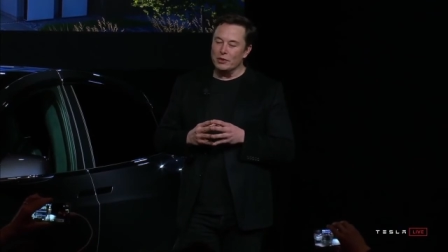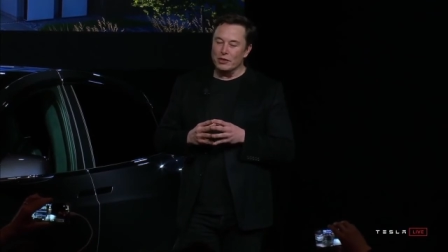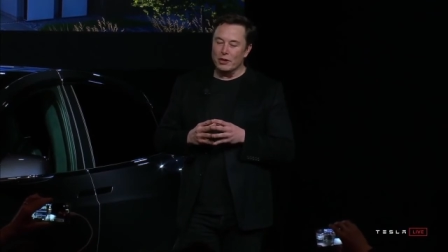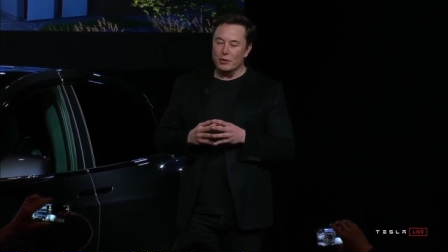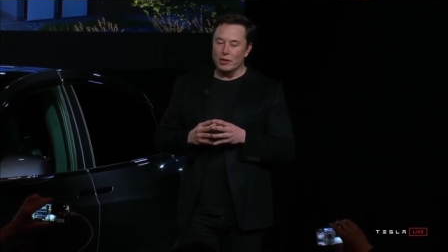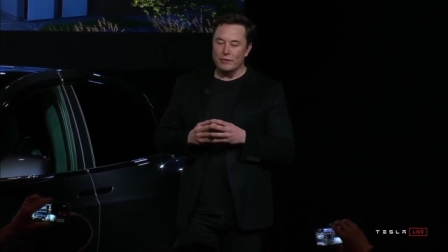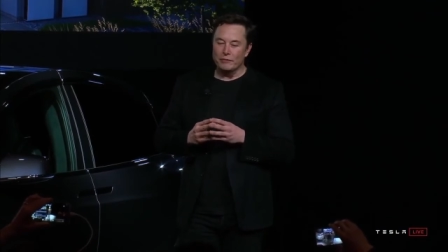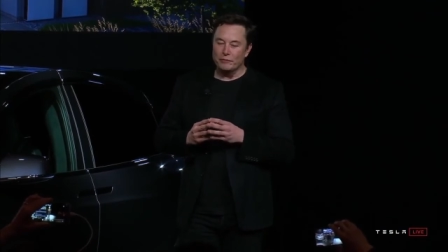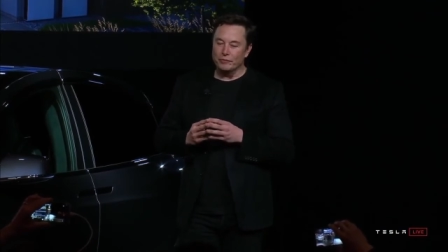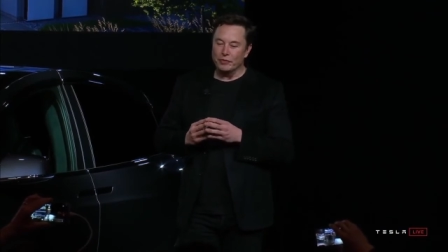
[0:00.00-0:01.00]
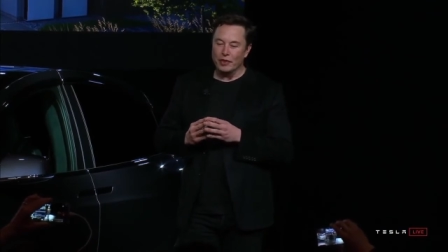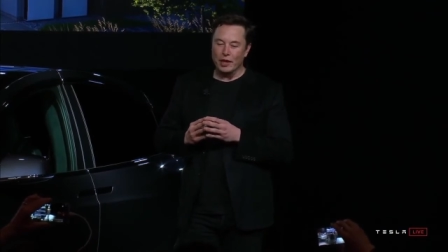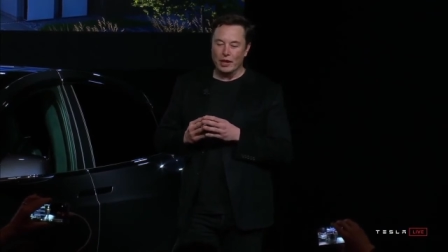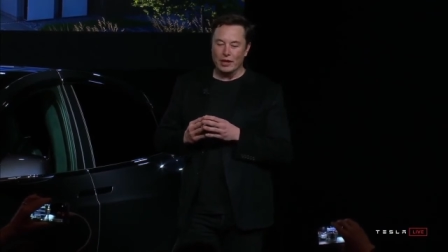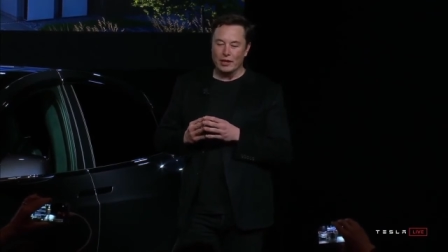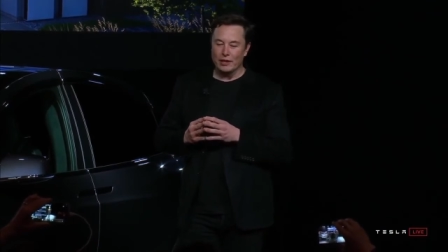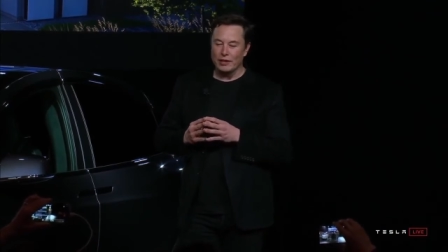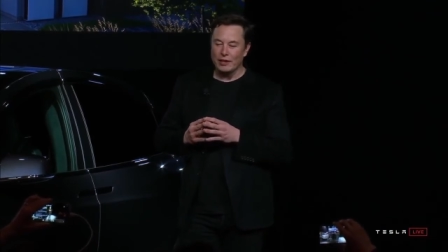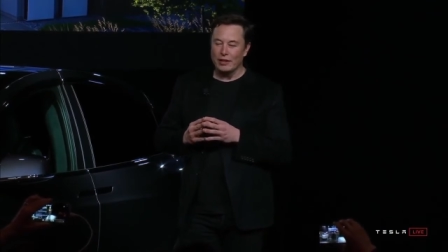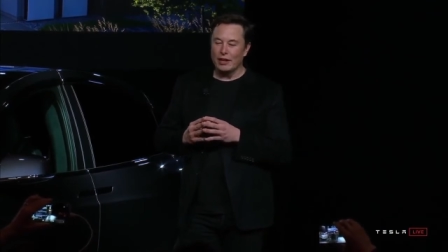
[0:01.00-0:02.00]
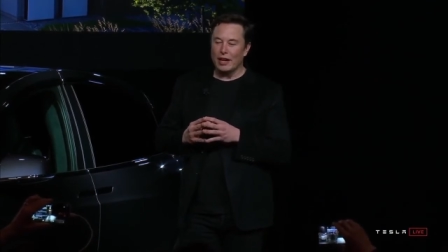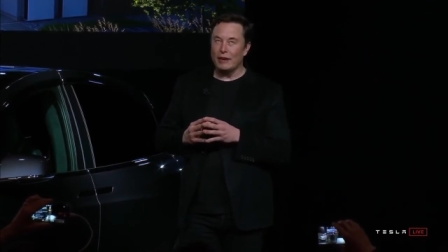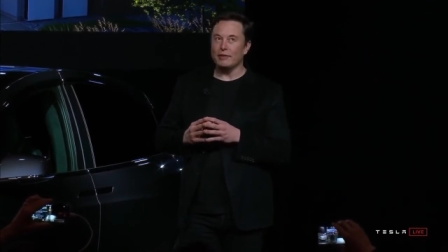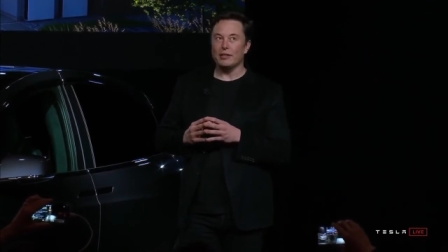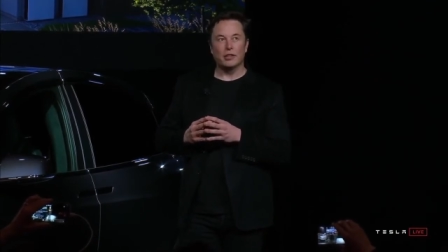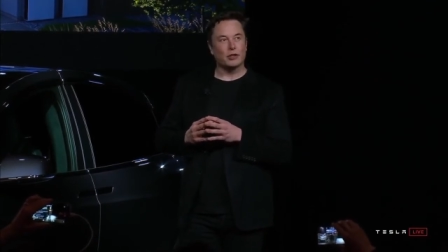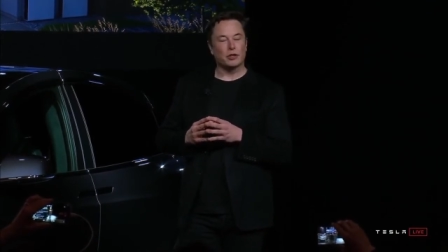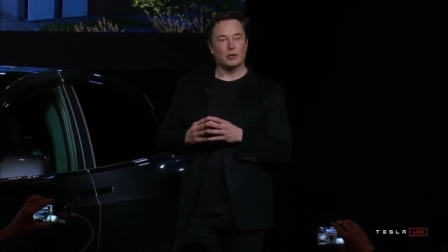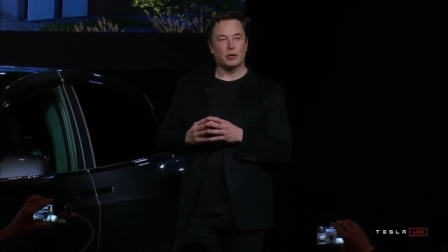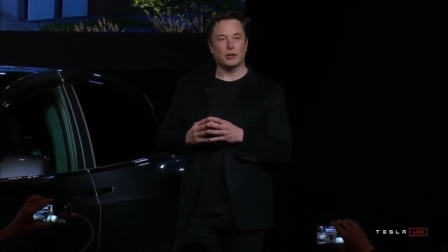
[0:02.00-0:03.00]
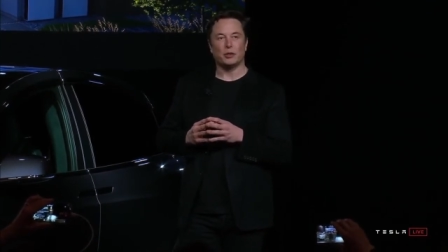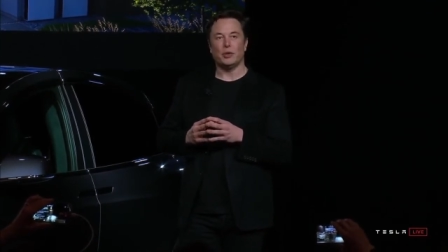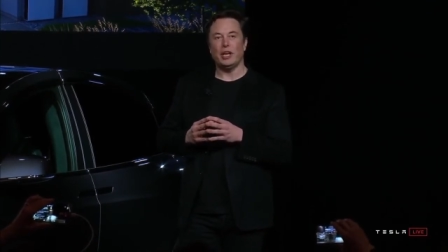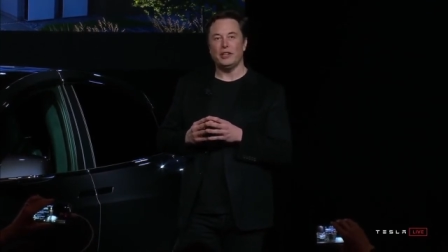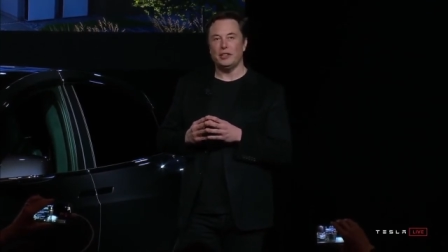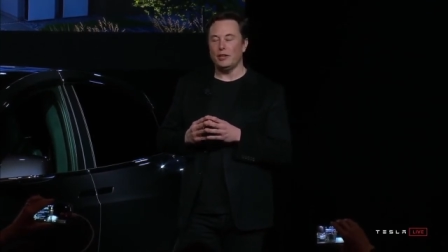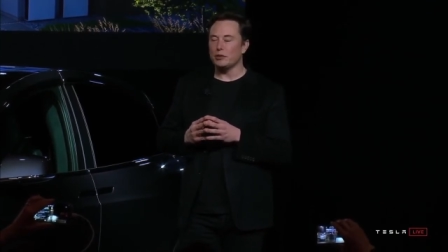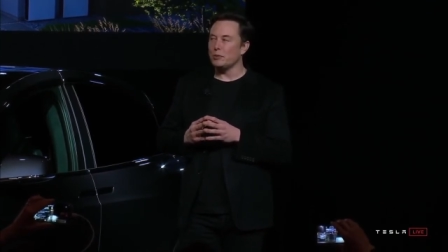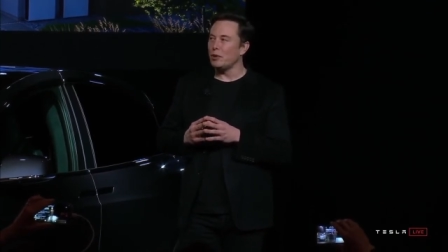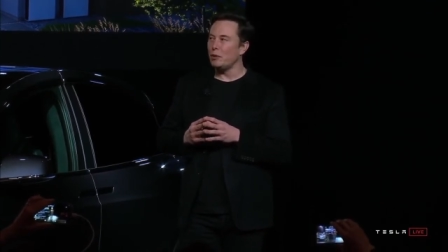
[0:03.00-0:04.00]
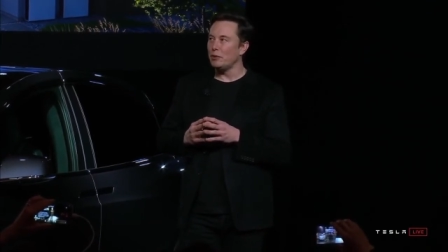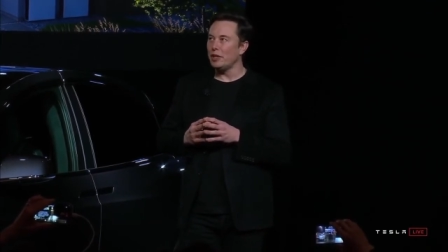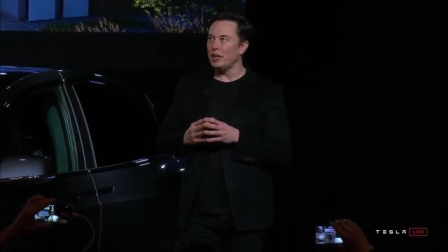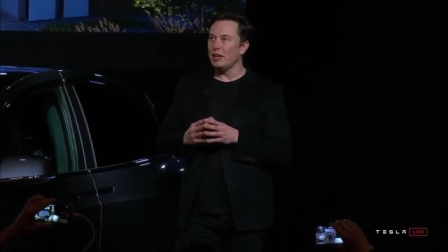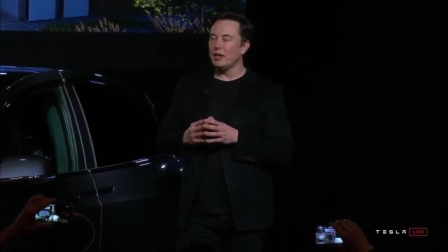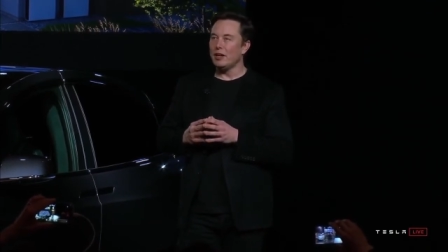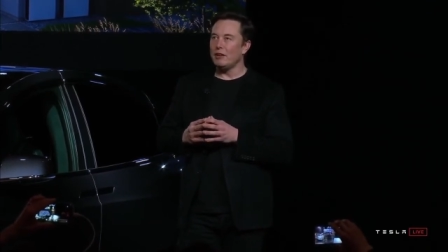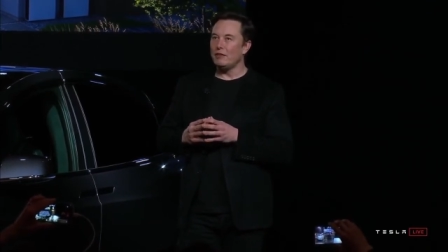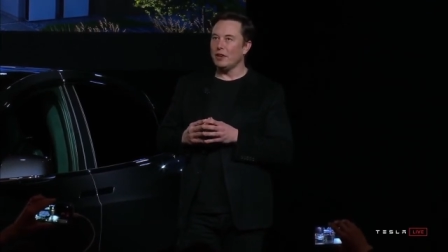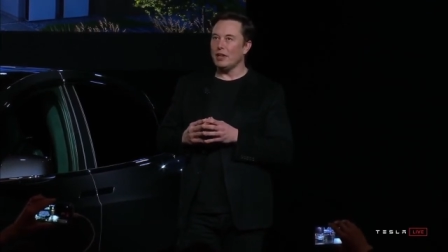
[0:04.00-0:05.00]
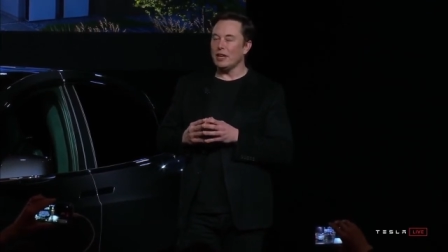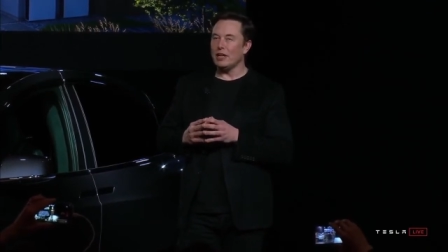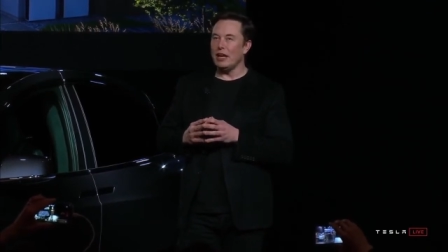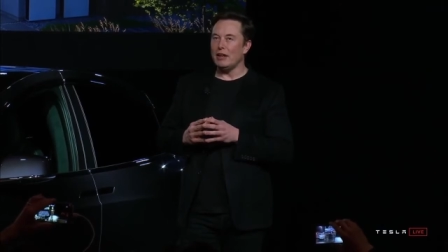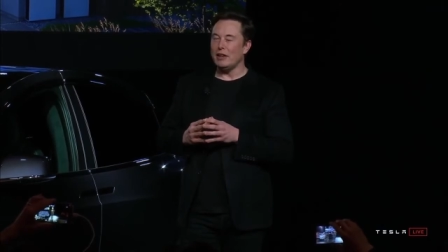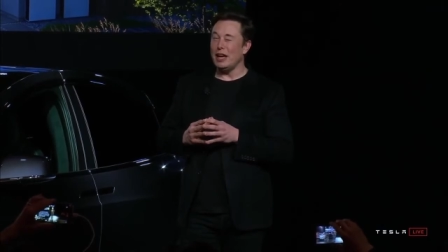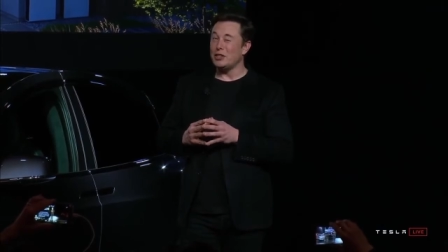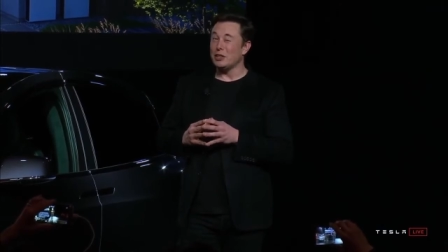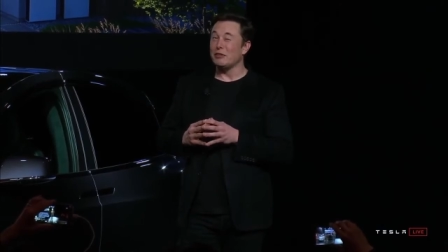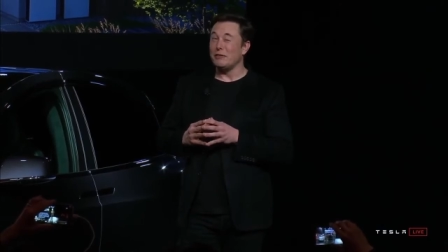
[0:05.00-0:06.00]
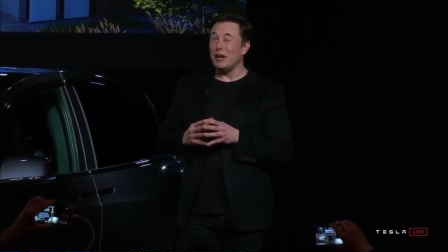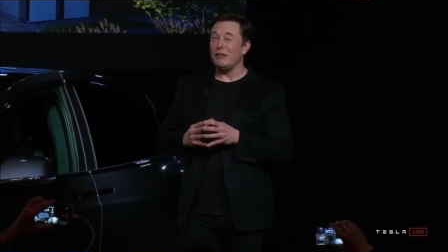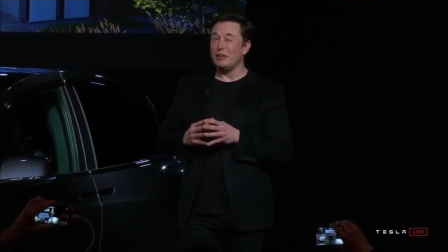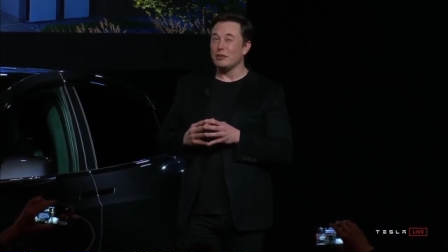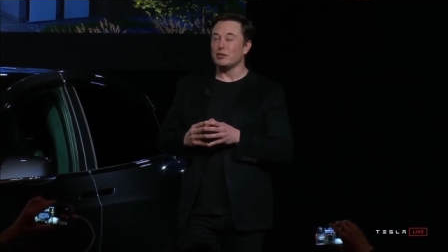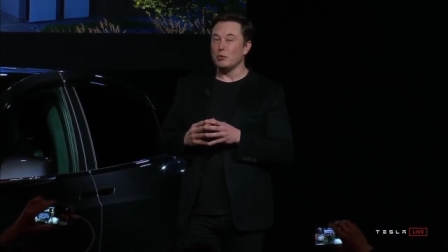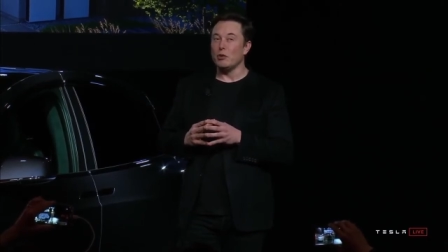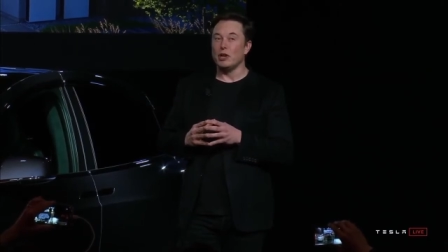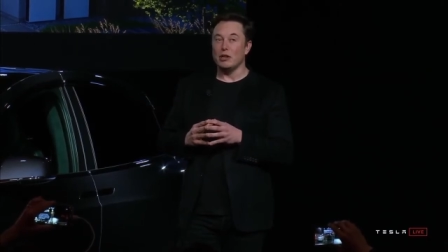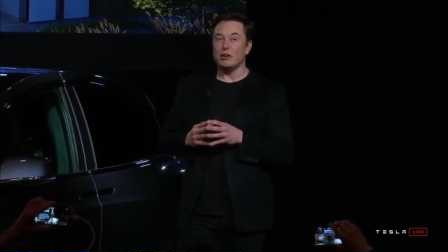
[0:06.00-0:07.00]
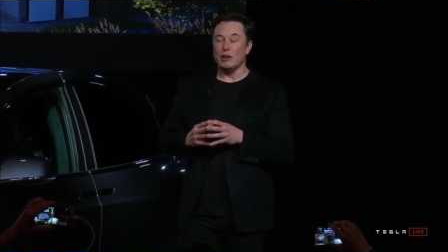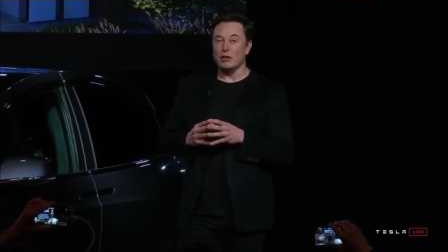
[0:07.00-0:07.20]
was a hard one. Uh, I would say like like, like twenty eighteen was probably felt like aging five years in one.